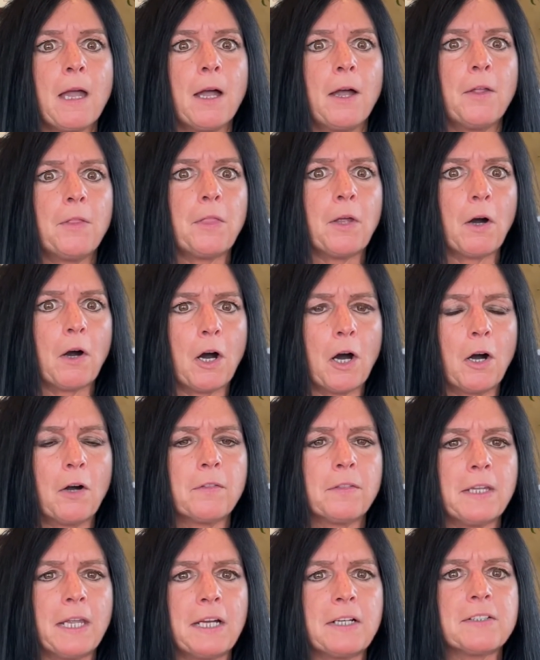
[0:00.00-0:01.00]
There are
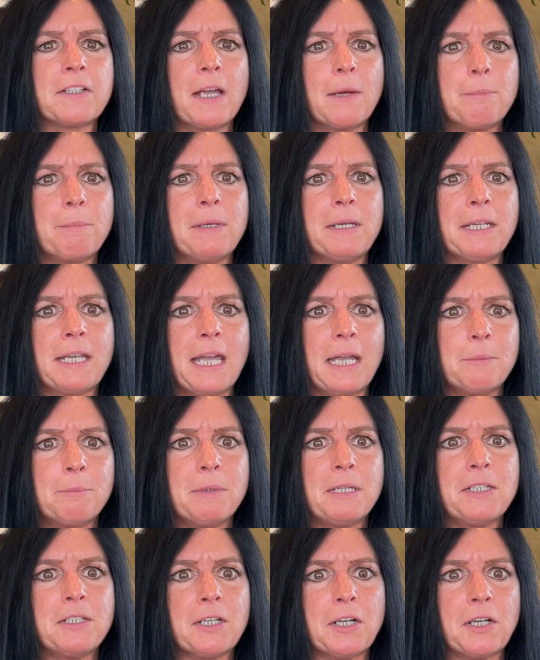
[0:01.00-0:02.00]
things that can
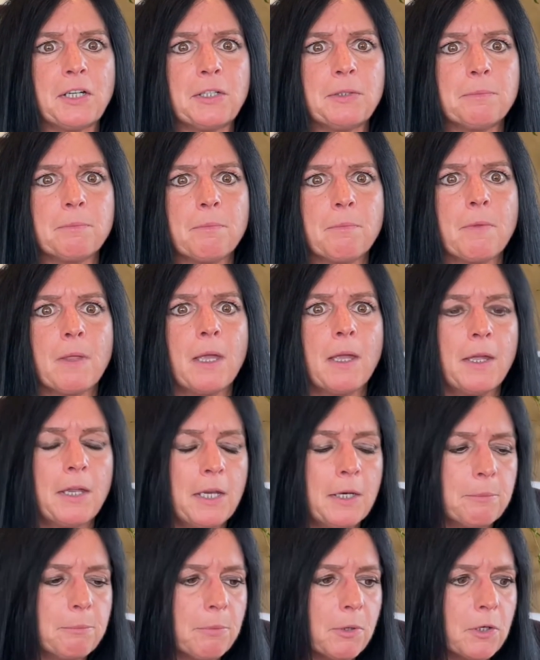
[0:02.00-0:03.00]
be done
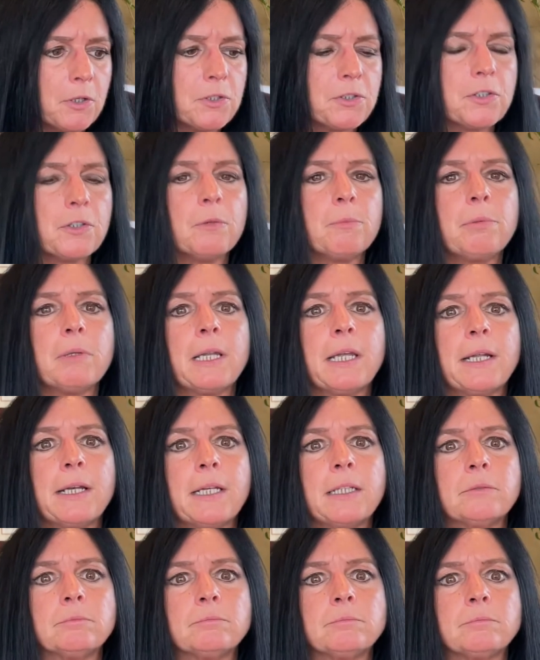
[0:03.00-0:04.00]
in personal
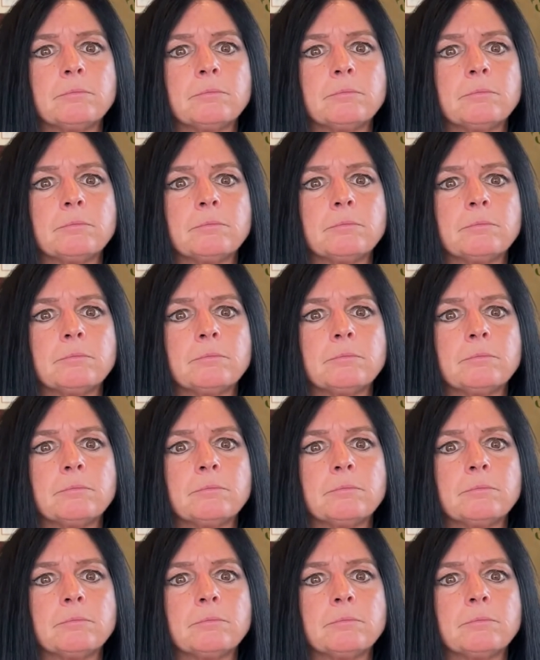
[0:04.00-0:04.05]
planning.